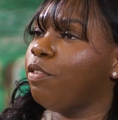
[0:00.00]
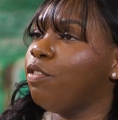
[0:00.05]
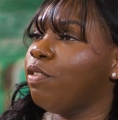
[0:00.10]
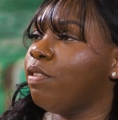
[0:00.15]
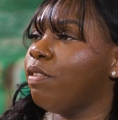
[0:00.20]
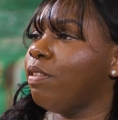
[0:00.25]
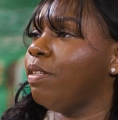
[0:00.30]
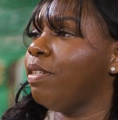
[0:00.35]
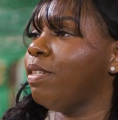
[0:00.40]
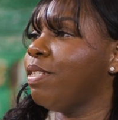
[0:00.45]

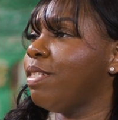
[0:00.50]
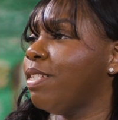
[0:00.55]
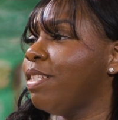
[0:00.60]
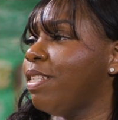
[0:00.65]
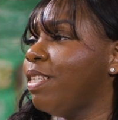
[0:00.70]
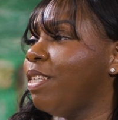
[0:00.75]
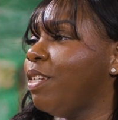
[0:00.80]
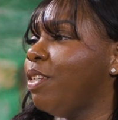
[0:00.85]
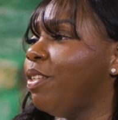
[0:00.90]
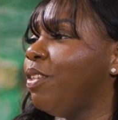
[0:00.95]
just this is
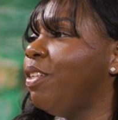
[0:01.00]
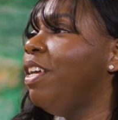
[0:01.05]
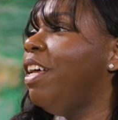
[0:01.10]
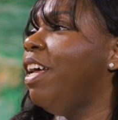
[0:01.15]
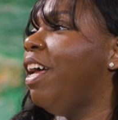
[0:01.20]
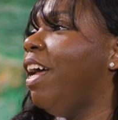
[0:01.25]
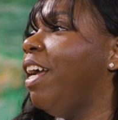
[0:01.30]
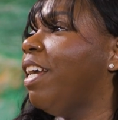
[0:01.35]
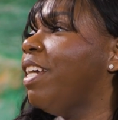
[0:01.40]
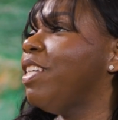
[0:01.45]
a little,
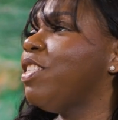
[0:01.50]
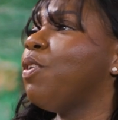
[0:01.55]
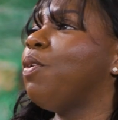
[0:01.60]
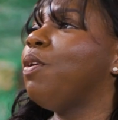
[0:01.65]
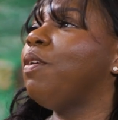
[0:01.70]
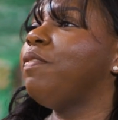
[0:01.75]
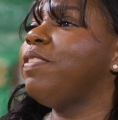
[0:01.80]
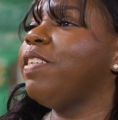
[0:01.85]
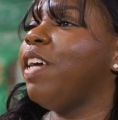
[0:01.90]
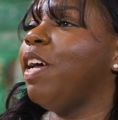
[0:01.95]
I guess,
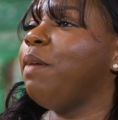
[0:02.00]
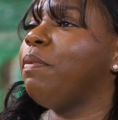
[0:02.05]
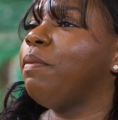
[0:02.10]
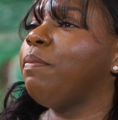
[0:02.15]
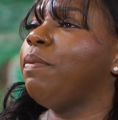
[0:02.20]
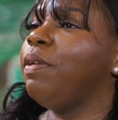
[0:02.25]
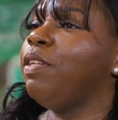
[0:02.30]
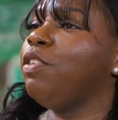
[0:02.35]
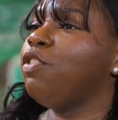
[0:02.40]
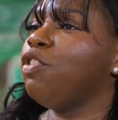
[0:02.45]
off
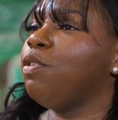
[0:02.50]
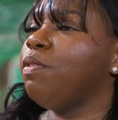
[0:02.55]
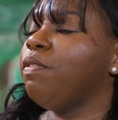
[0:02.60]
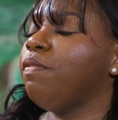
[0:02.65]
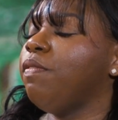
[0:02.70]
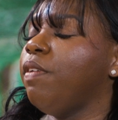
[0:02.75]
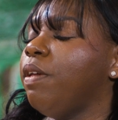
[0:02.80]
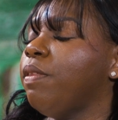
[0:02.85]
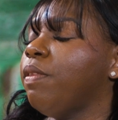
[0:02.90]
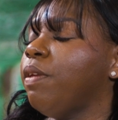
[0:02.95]
topic, but in terms
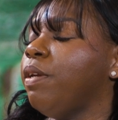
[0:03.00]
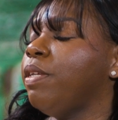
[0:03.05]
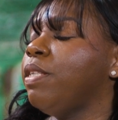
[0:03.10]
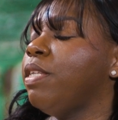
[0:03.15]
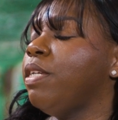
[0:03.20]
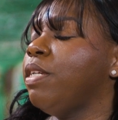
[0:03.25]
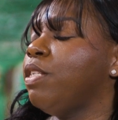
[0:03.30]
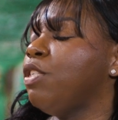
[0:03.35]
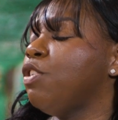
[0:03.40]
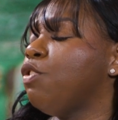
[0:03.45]
of healthcare, I
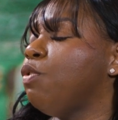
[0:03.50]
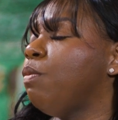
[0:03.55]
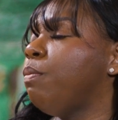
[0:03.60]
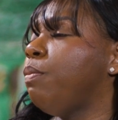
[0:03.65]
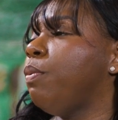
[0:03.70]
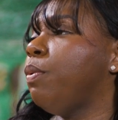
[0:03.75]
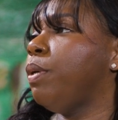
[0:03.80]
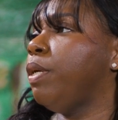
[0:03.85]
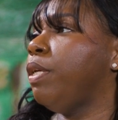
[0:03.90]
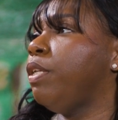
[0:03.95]
think it's so
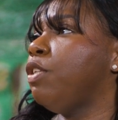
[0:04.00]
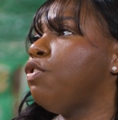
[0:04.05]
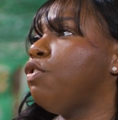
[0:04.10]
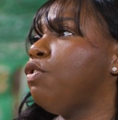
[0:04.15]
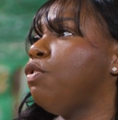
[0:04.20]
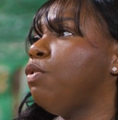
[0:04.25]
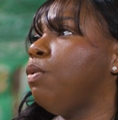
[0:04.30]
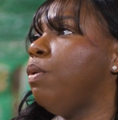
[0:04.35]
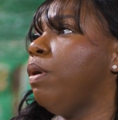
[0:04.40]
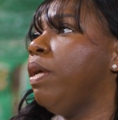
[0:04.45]
important
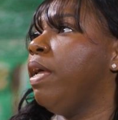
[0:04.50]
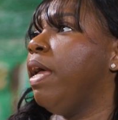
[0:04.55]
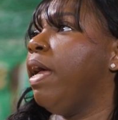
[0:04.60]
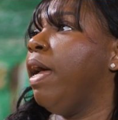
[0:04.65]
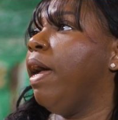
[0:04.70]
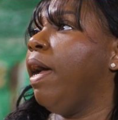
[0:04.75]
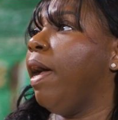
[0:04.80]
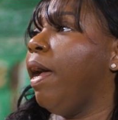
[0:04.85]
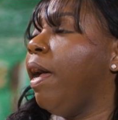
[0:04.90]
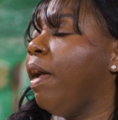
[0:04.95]
to
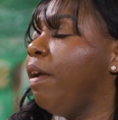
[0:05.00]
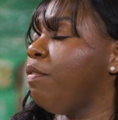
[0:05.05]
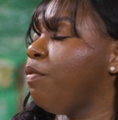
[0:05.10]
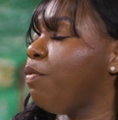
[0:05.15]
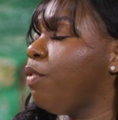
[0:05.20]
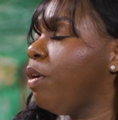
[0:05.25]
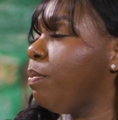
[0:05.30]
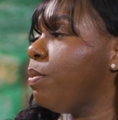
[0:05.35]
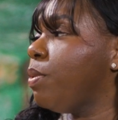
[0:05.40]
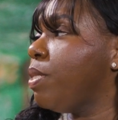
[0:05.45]

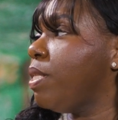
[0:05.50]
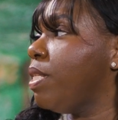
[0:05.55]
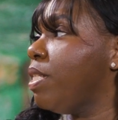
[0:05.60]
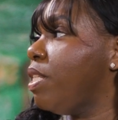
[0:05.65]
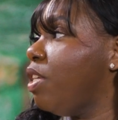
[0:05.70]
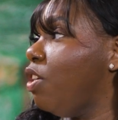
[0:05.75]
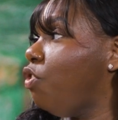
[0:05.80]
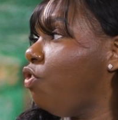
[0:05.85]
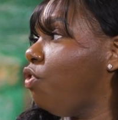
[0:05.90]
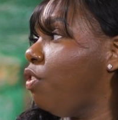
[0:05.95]
have
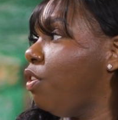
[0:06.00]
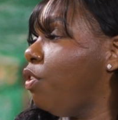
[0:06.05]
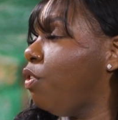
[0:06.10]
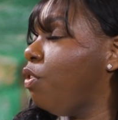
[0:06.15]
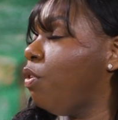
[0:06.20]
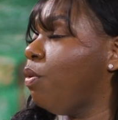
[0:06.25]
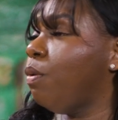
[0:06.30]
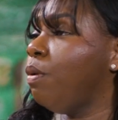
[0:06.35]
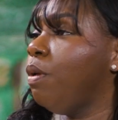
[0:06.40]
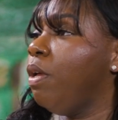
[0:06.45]
representation.
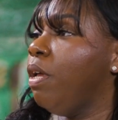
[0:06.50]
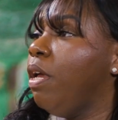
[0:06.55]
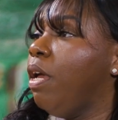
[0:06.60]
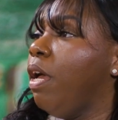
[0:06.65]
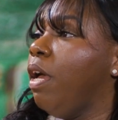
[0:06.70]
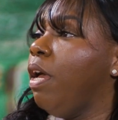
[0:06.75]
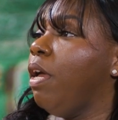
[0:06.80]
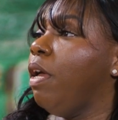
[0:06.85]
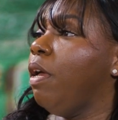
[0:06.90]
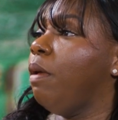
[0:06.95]

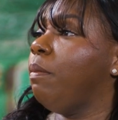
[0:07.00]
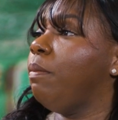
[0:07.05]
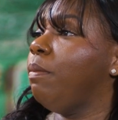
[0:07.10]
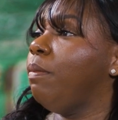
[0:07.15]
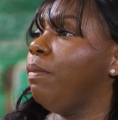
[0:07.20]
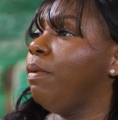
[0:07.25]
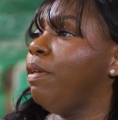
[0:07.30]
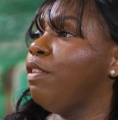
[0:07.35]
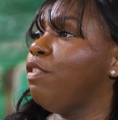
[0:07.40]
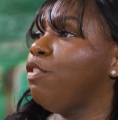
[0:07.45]

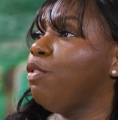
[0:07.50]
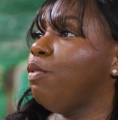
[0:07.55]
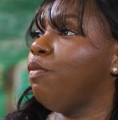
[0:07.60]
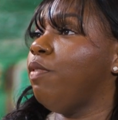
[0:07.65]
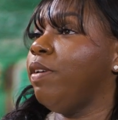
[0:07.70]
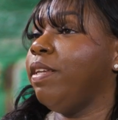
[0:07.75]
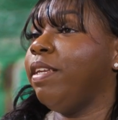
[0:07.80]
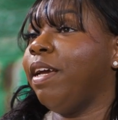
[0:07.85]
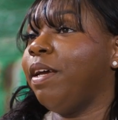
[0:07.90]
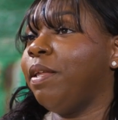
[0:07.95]
It's so
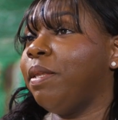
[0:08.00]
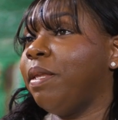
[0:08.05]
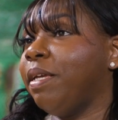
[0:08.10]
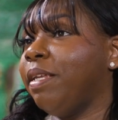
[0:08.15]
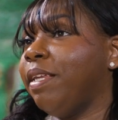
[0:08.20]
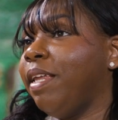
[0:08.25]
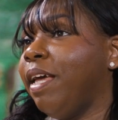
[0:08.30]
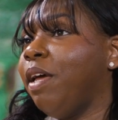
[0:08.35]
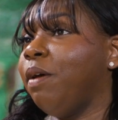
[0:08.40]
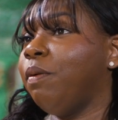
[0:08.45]
funny how
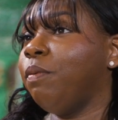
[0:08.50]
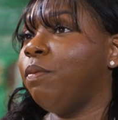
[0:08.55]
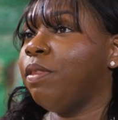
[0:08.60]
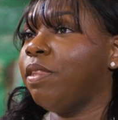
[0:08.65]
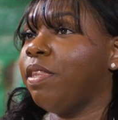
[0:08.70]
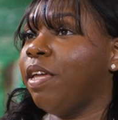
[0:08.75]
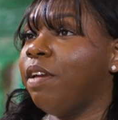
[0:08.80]
like now with